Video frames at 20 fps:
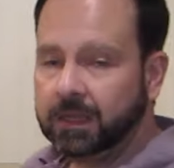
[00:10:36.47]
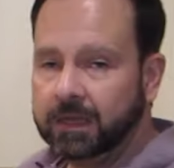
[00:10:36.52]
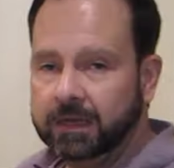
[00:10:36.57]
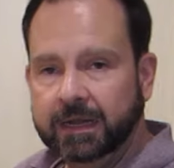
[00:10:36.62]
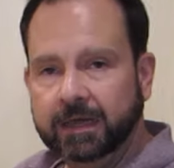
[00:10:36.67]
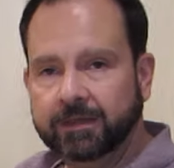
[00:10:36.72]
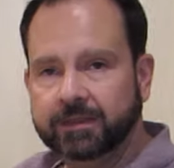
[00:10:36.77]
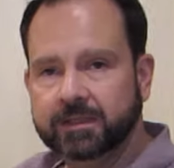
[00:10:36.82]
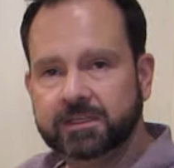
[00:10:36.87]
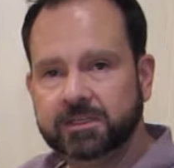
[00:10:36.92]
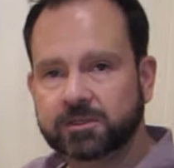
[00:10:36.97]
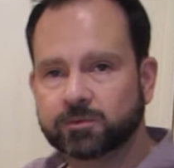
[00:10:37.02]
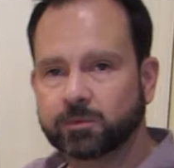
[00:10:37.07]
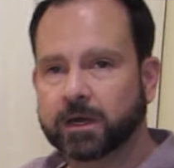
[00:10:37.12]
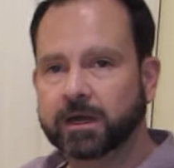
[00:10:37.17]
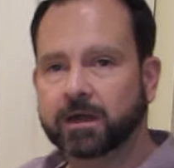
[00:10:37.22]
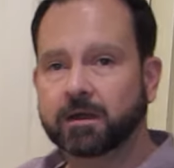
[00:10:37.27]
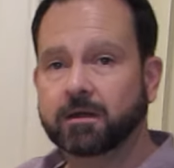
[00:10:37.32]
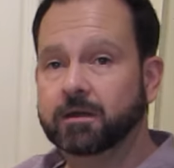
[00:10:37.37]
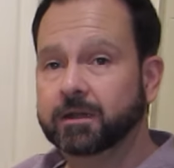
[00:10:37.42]
Now this is
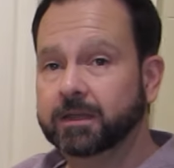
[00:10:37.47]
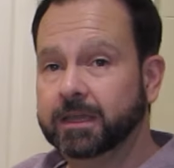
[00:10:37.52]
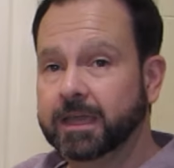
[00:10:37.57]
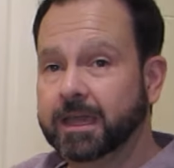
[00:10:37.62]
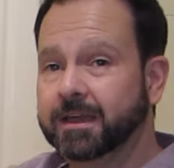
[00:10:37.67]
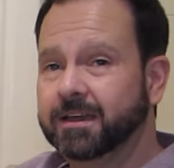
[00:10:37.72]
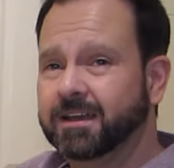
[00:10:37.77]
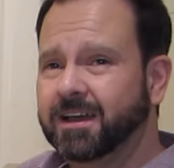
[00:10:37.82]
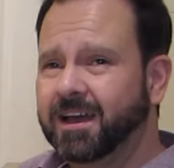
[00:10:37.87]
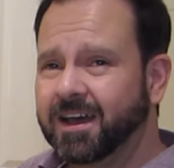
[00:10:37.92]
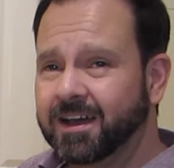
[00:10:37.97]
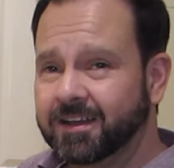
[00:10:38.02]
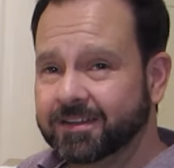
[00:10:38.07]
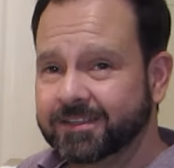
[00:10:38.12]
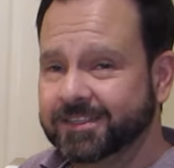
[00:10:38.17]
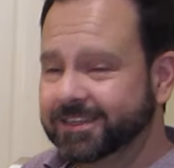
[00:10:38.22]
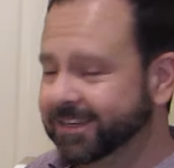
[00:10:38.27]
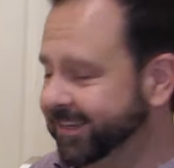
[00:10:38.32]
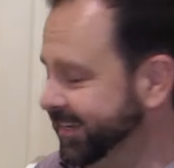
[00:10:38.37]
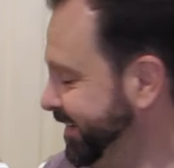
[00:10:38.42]
where I get
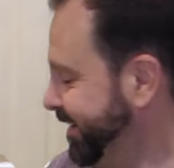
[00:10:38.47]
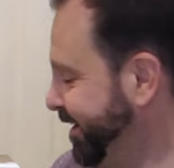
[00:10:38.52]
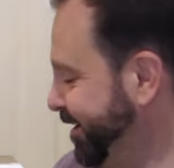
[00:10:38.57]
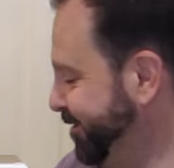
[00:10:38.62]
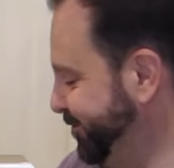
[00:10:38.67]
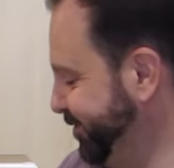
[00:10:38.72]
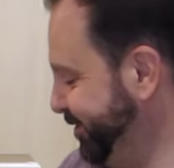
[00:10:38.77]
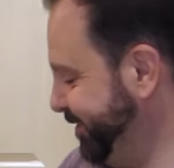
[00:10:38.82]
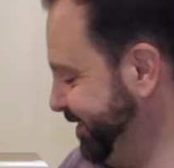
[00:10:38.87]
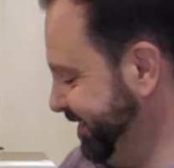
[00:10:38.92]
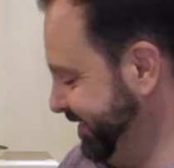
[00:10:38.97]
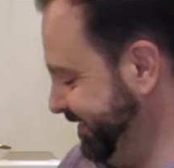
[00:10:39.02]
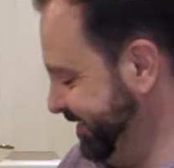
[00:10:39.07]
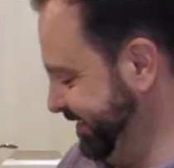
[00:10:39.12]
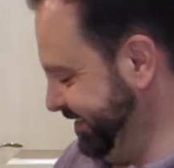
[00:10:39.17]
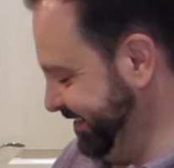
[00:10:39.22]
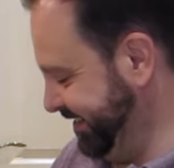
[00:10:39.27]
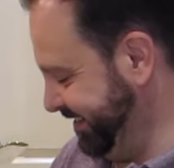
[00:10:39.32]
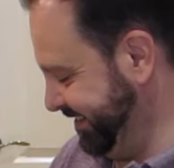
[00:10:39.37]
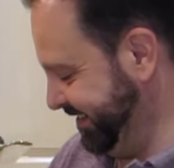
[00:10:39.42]
utterly covered,
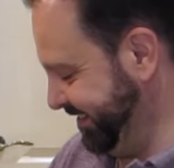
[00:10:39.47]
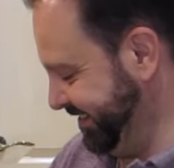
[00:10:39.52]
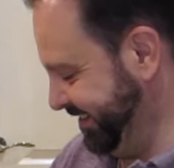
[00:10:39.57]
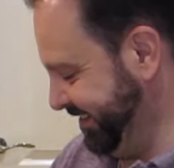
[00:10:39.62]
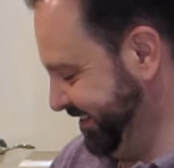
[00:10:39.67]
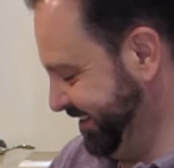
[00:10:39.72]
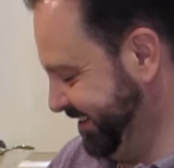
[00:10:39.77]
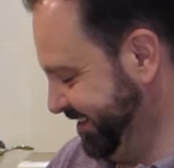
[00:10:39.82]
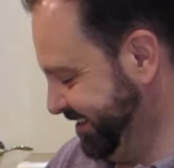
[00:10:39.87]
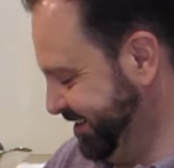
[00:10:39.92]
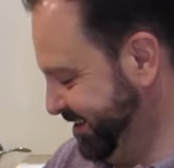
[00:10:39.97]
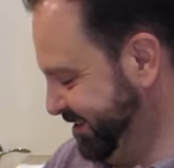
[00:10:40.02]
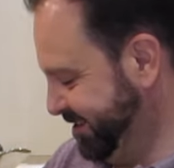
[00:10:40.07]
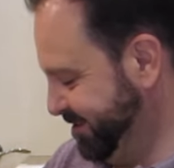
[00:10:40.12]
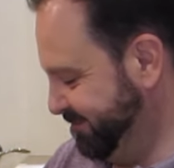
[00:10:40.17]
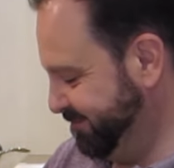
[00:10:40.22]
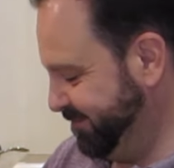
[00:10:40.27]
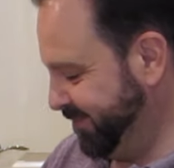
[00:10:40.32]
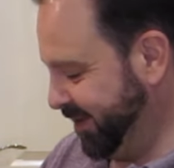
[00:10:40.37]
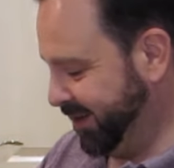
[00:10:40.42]

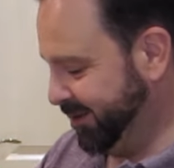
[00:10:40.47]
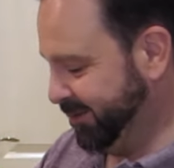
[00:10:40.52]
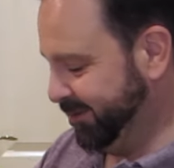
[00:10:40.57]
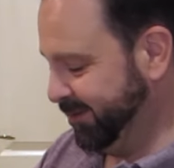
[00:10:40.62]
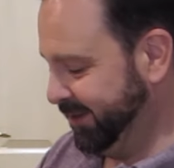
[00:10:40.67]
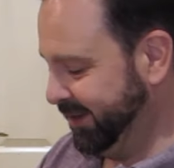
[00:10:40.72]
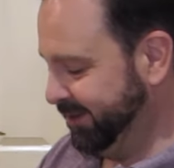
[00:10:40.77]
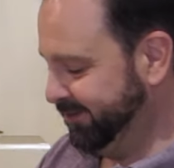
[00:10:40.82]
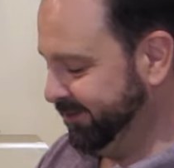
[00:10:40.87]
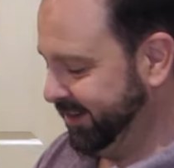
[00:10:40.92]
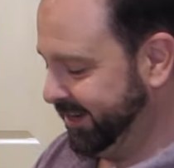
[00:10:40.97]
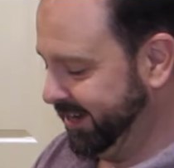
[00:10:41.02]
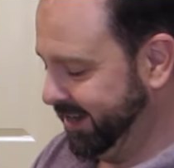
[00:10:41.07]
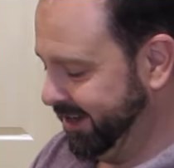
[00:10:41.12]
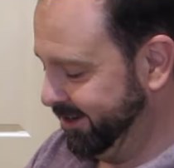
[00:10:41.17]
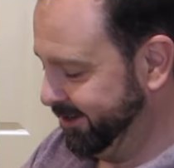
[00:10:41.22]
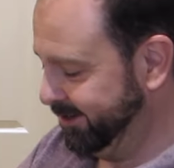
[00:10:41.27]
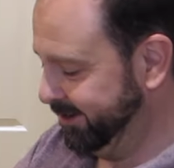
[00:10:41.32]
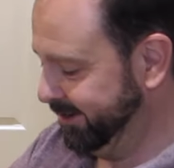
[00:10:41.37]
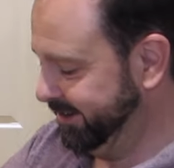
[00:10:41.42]
but we'll give it a
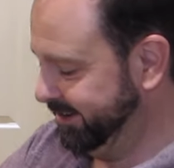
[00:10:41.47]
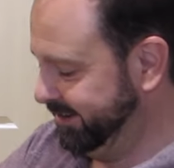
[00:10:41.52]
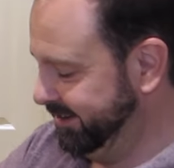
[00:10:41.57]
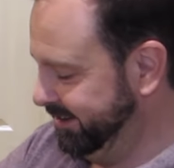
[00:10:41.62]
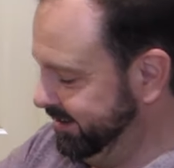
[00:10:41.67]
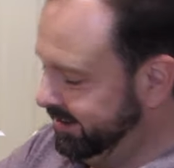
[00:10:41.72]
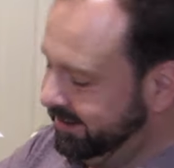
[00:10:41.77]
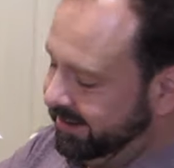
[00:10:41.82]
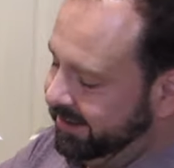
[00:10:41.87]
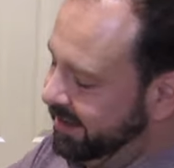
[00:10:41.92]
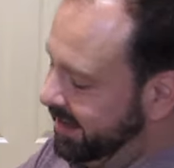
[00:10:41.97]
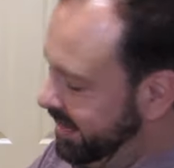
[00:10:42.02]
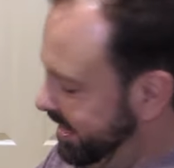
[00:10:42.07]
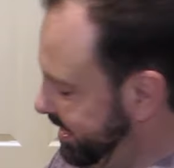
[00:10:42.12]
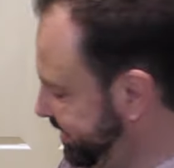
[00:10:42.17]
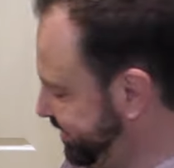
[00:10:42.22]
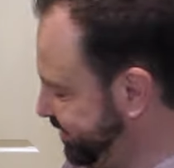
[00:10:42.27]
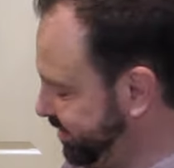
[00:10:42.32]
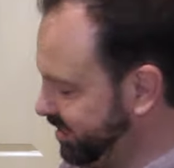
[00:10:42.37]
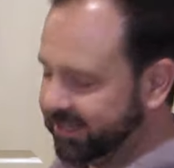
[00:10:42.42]
go. And
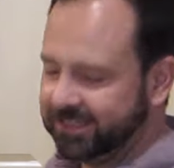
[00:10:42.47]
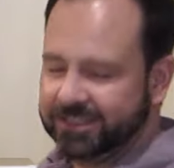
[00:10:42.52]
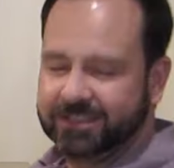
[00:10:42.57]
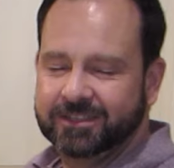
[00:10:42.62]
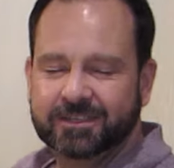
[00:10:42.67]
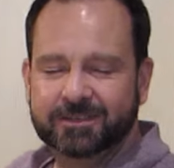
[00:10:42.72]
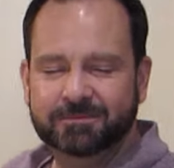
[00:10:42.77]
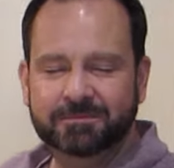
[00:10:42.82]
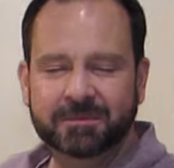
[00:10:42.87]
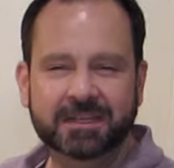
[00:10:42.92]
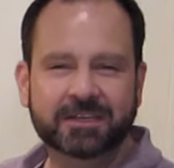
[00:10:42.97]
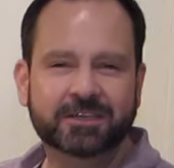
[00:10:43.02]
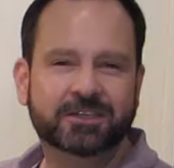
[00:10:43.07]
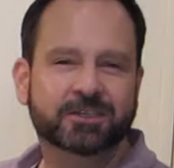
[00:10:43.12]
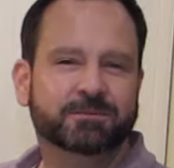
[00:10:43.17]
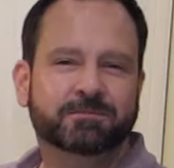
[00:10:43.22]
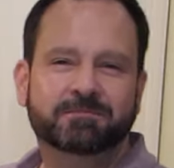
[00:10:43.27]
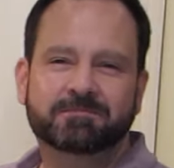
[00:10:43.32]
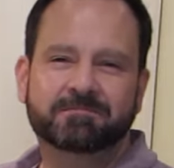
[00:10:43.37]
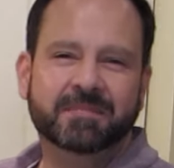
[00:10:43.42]
it just, to me,
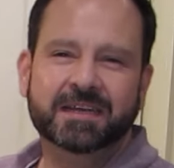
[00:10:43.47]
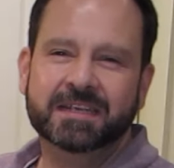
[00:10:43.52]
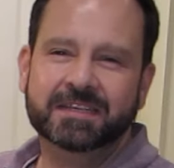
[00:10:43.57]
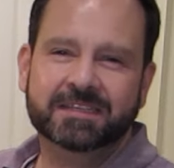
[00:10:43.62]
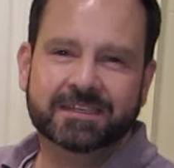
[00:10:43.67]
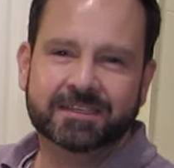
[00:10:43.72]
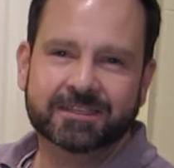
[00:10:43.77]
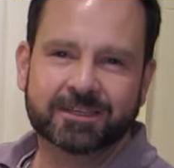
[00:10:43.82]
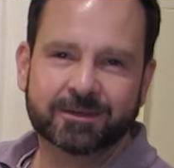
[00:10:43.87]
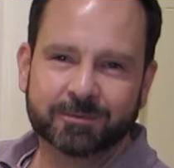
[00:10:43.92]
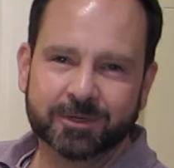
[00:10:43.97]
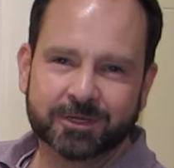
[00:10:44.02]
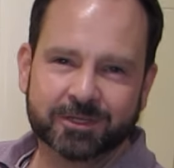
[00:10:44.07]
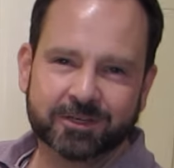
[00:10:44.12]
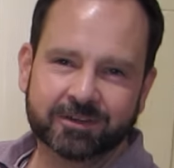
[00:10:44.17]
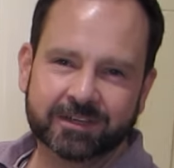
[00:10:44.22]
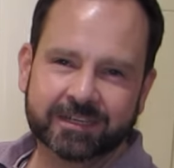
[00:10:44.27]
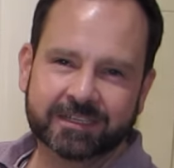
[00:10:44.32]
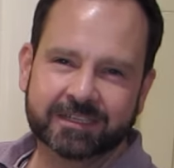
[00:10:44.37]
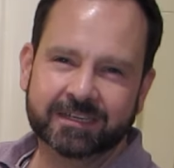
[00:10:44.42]
just makes it so much
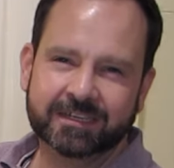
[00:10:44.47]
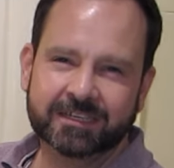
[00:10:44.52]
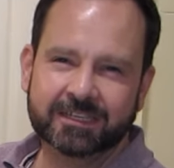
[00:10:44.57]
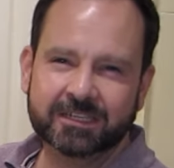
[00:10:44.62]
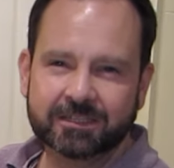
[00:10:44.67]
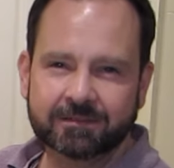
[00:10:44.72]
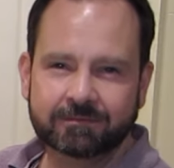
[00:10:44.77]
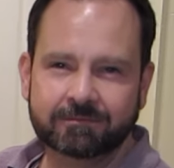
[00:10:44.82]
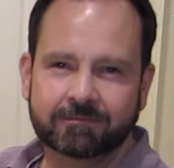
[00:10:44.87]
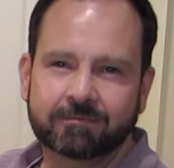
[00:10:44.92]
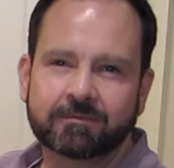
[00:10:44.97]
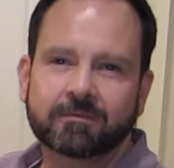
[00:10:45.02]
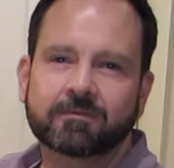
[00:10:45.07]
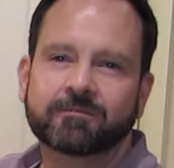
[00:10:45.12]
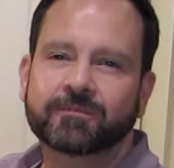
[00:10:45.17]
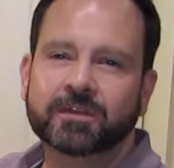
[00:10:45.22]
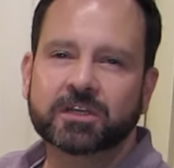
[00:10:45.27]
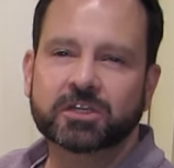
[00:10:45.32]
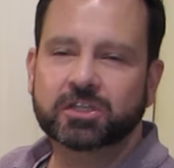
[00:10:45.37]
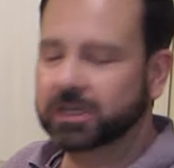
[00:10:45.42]
nicer. Just
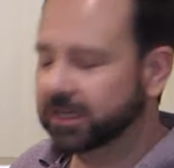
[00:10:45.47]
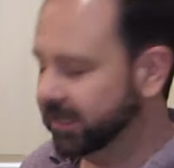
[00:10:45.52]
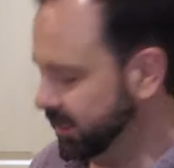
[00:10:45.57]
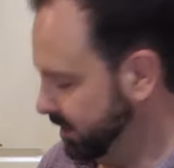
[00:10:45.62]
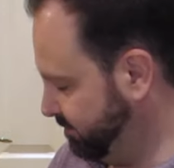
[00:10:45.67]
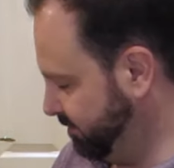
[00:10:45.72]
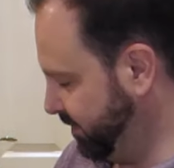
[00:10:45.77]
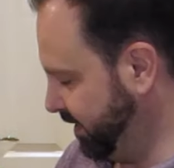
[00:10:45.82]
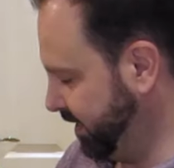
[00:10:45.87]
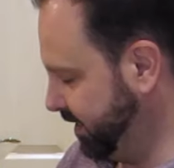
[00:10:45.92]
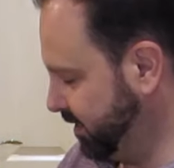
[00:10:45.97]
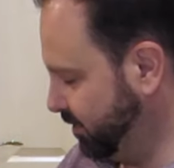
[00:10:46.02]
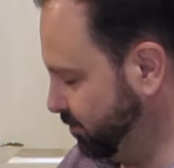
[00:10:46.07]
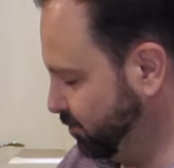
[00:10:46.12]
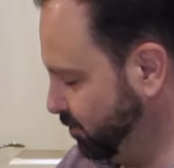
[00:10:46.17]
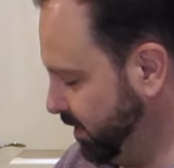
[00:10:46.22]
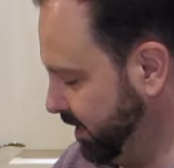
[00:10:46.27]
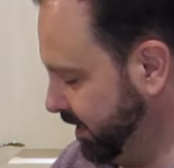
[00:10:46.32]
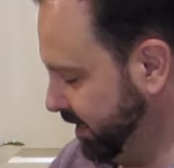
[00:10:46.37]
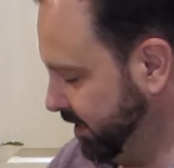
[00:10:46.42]
visually makes it
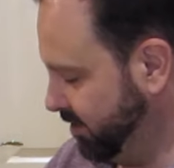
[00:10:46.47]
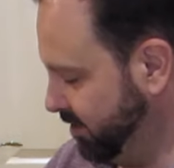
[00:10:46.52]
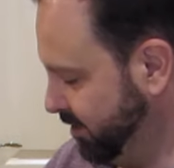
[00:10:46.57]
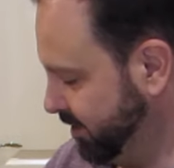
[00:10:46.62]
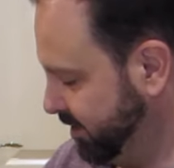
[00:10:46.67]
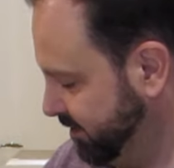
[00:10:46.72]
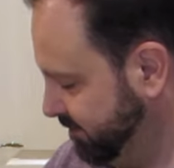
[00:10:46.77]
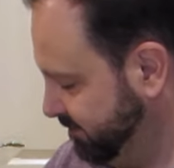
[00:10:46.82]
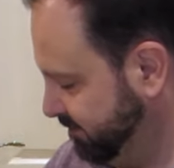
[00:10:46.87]
really good.